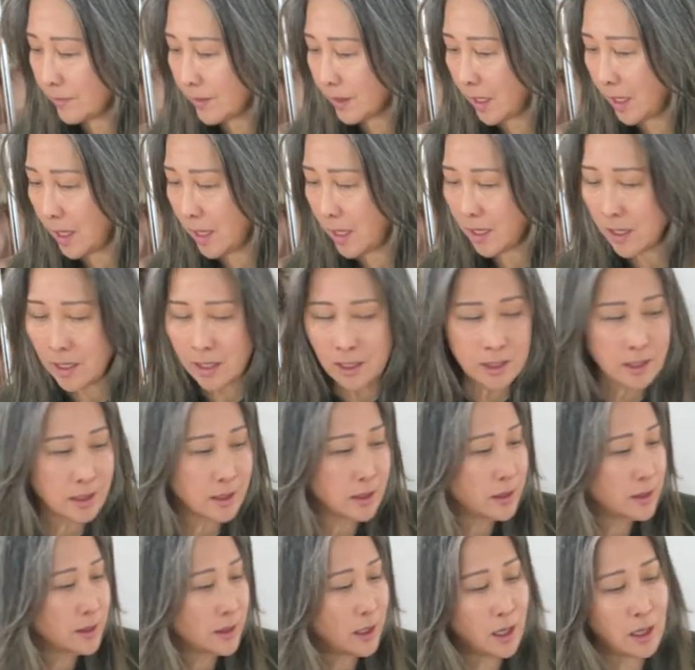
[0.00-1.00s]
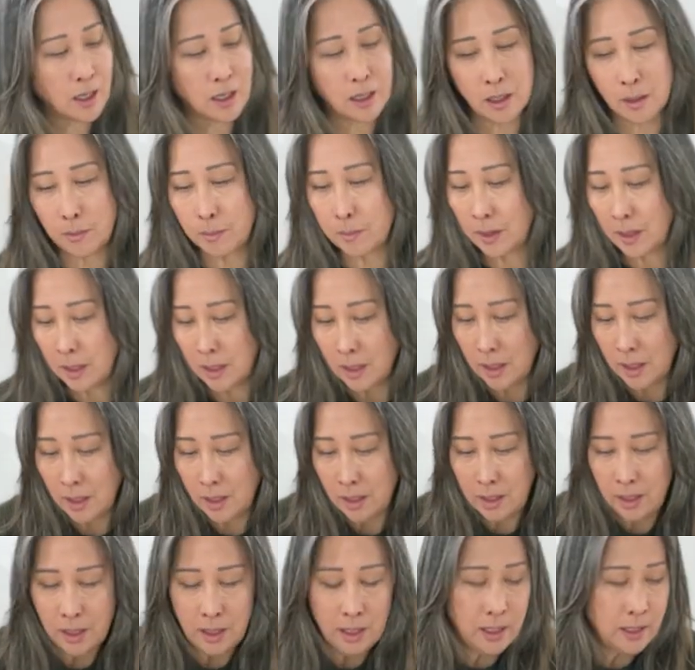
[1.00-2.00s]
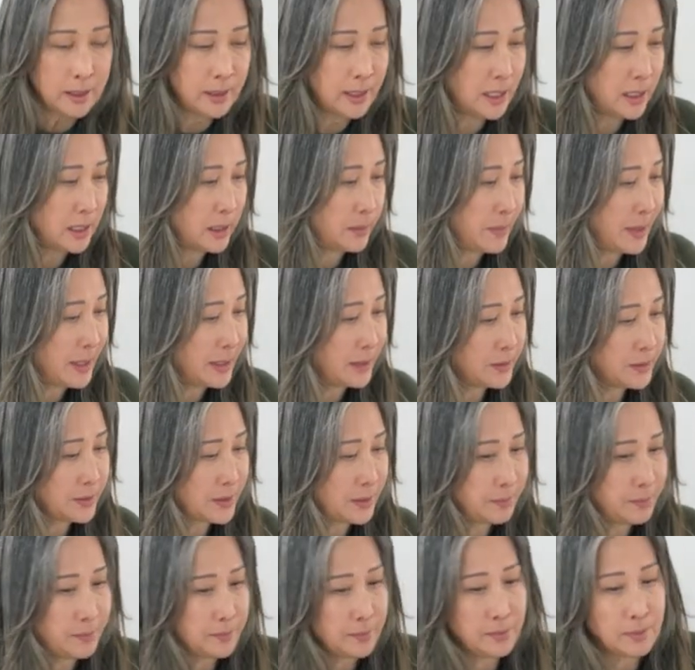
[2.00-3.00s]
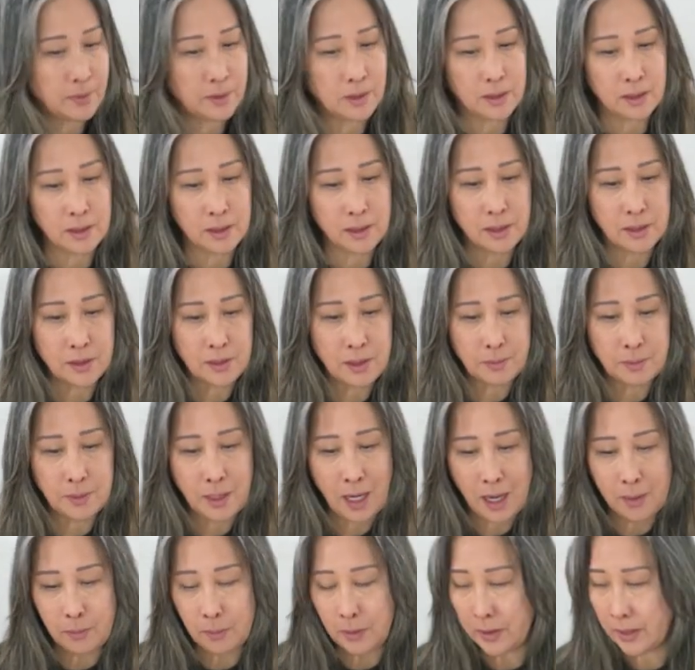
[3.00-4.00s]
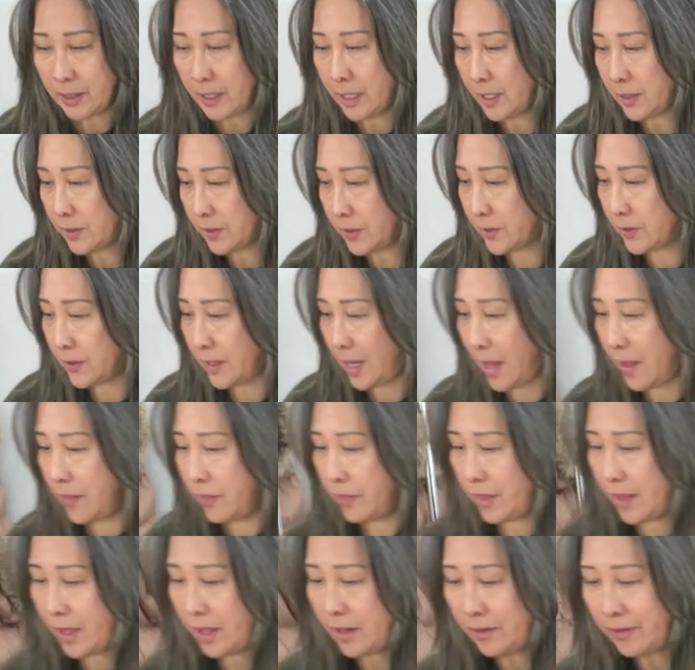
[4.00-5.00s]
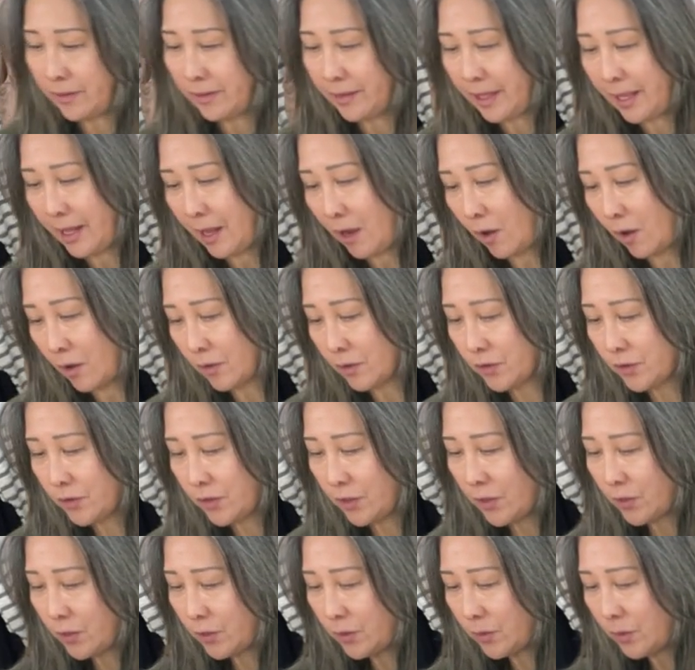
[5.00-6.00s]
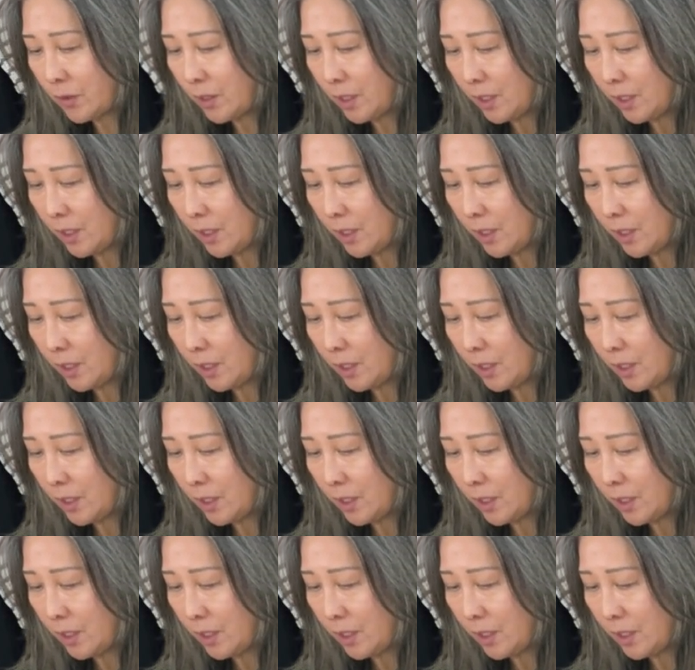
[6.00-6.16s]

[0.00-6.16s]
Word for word: And they spent some time with us, and then they also